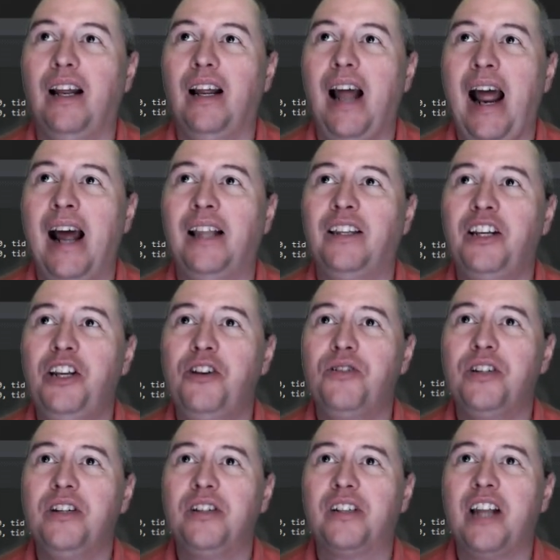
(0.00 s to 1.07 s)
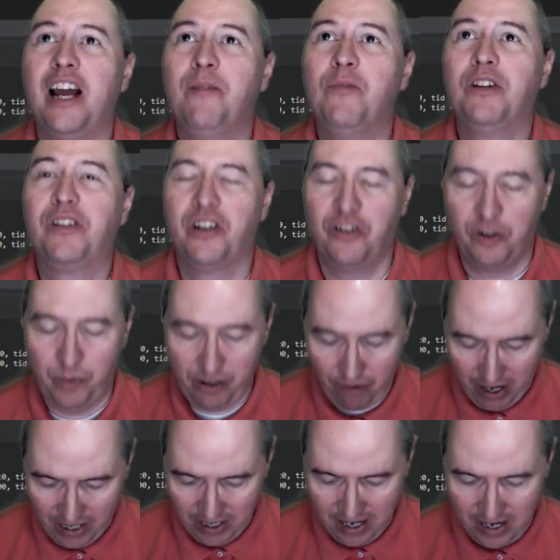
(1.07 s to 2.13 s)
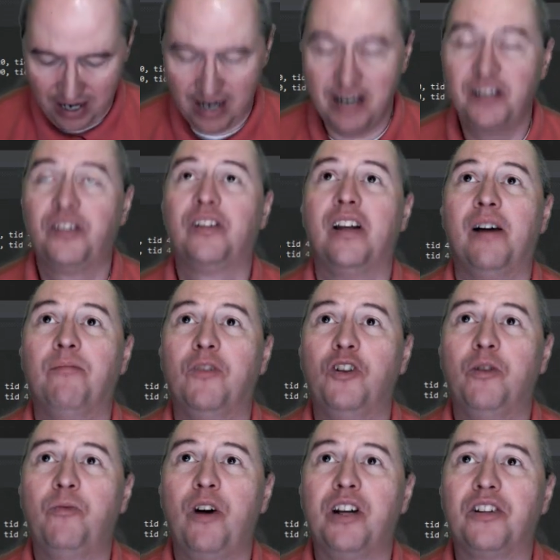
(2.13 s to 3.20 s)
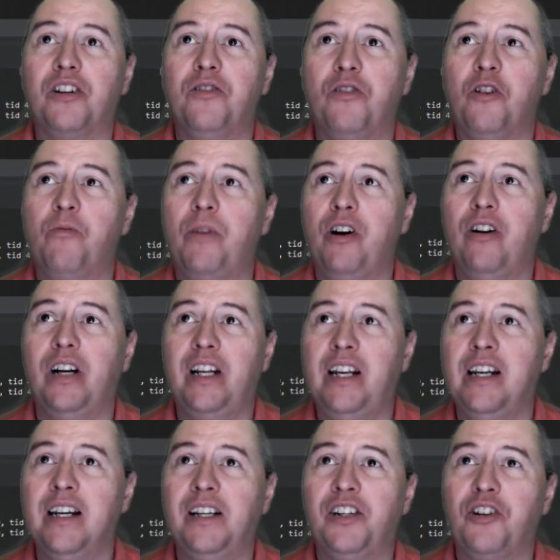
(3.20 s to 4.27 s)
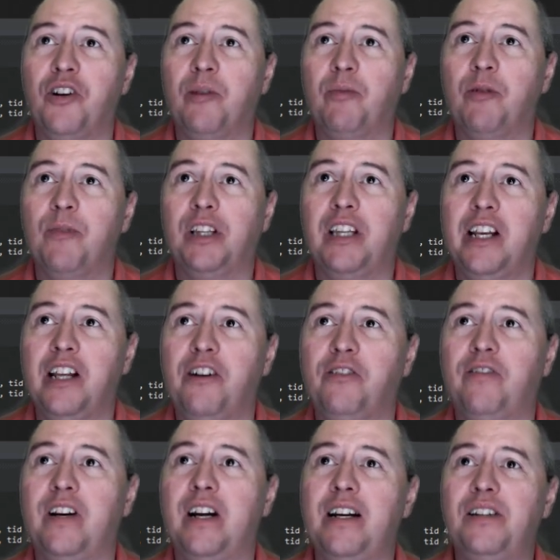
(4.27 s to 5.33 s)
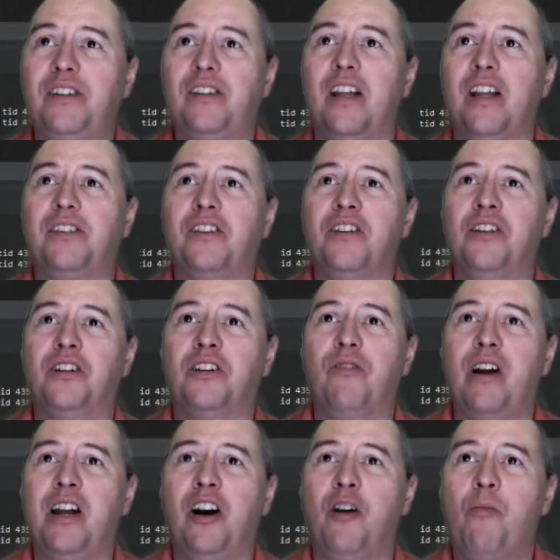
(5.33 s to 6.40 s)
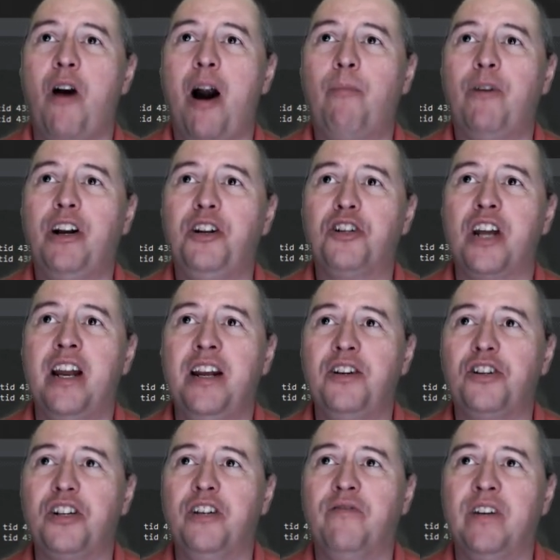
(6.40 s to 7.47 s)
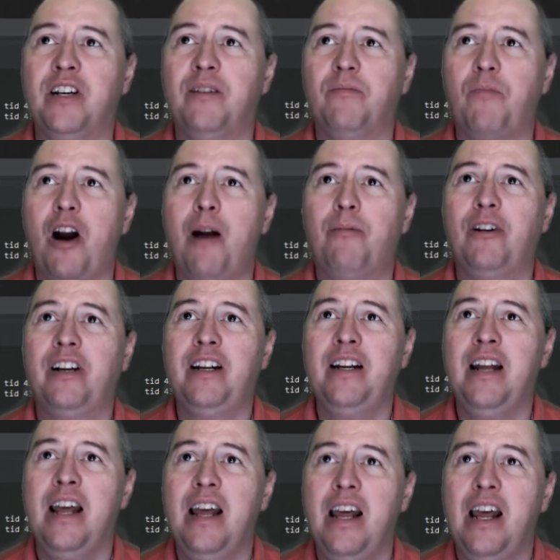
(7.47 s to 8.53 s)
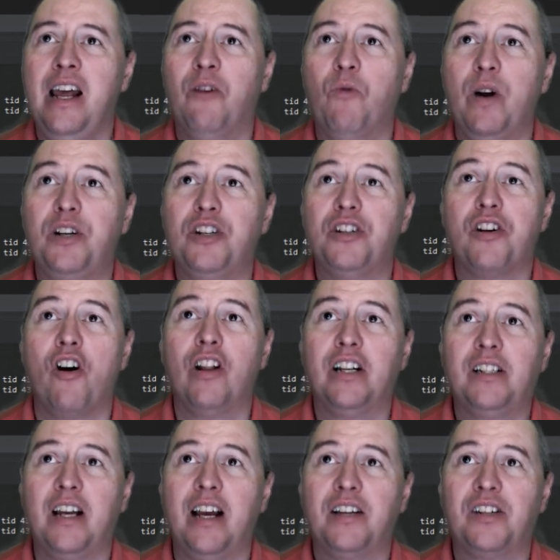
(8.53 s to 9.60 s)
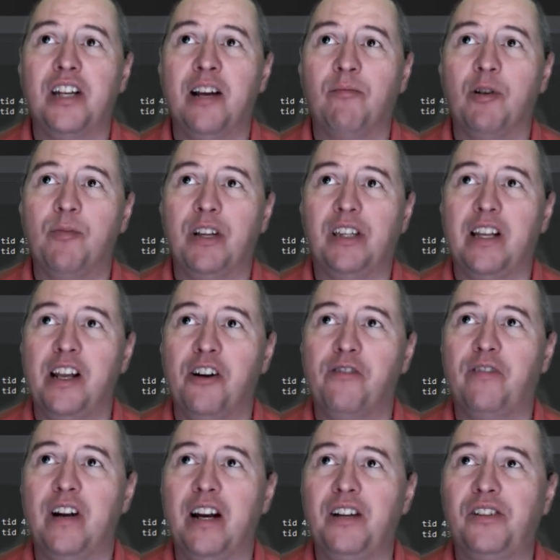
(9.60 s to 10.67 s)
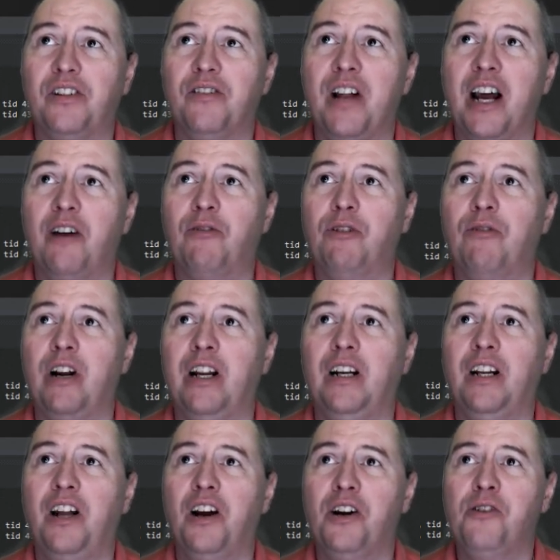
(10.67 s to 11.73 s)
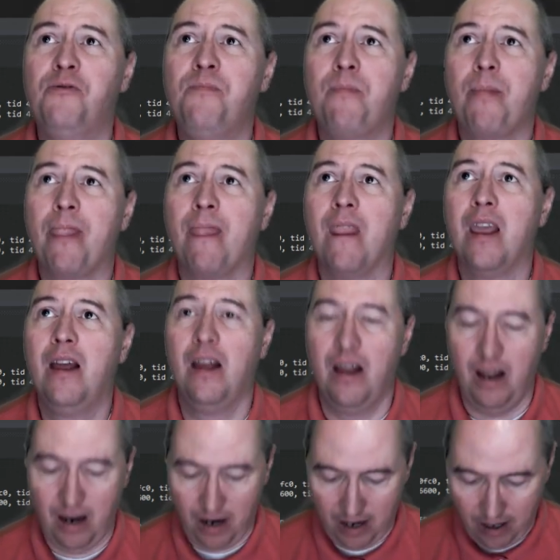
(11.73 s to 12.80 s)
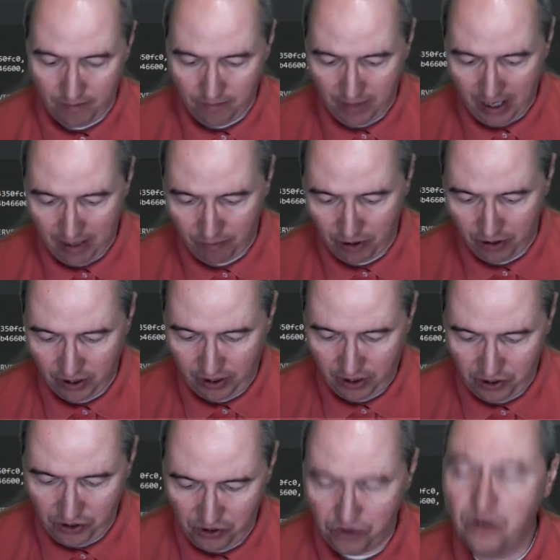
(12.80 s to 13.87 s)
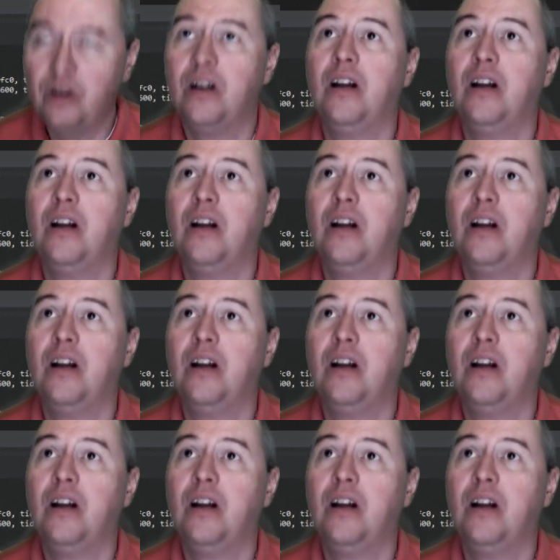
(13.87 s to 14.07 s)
add the using statement so it'll be recognized. I'm going to press Control period again to implement the interface. That's going to create our property changed event property, which is all it takes to implement the interface. So now we're ready to go. I'm going to do